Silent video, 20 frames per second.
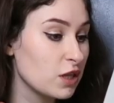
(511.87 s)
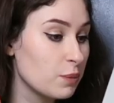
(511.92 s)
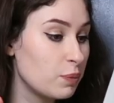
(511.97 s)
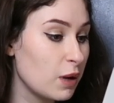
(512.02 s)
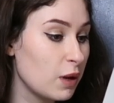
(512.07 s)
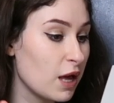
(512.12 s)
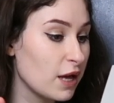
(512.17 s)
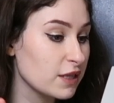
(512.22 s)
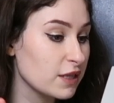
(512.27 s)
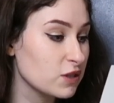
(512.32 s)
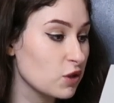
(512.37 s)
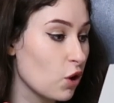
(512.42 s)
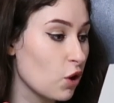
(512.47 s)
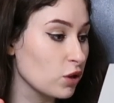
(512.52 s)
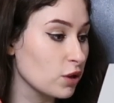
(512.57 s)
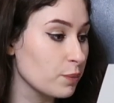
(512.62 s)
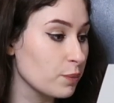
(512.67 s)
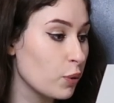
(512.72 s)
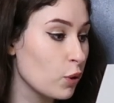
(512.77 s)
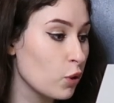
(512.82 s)
the appliance
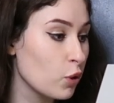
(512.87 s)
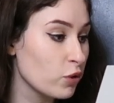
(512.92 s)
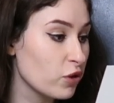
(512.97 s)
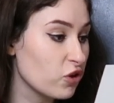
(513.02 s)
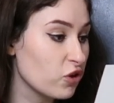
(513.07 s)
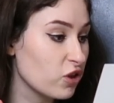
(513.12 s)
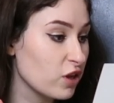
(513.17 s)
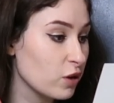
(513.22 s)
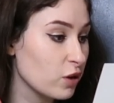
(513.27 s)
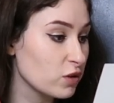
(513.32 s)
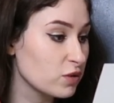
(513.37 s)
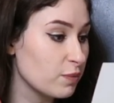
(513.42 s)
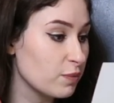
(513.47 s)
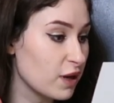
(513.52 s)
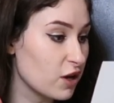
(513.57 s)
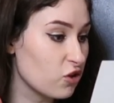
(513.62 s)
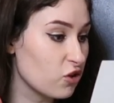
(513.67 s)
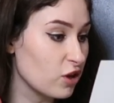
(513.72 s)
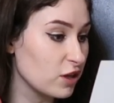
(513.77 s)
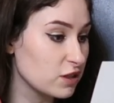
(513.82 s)
on, pour the chilled
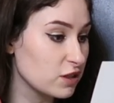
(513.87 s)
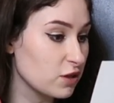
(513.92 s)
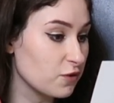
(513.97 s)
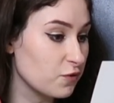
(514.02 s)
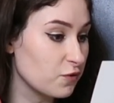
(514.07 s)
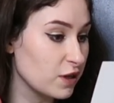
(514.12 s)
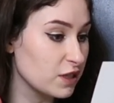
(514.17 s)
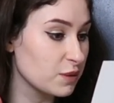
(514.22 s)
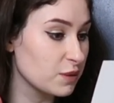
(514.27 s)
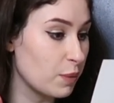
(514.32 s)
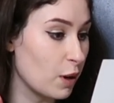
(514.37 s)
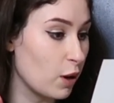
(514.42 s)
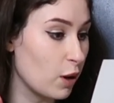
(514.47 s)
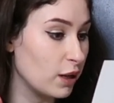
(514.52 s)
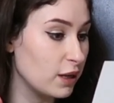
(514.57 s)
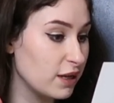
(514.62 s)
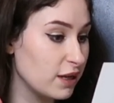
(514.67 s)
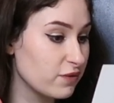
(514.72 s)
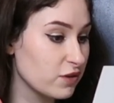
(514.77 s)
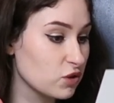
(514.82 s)
mixture into the freezer bowl
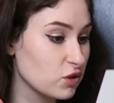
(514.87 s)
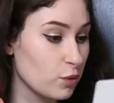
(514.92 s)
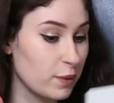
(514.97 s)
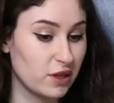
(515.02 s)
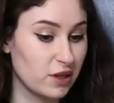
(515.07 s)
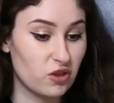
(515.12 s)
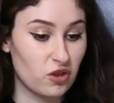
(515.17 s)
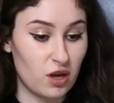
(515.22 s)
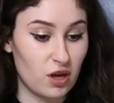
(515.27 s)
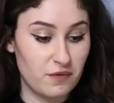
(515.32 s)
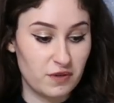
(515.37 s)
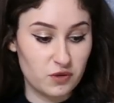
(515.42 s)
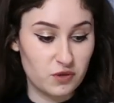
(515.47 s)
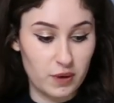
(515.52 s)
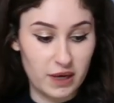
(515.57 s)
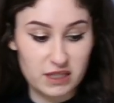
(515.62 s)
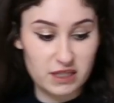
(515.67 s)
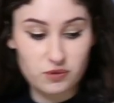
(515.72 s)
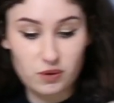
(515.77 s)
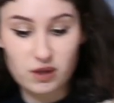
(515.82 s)
and leave the sorbet to churn for 20 to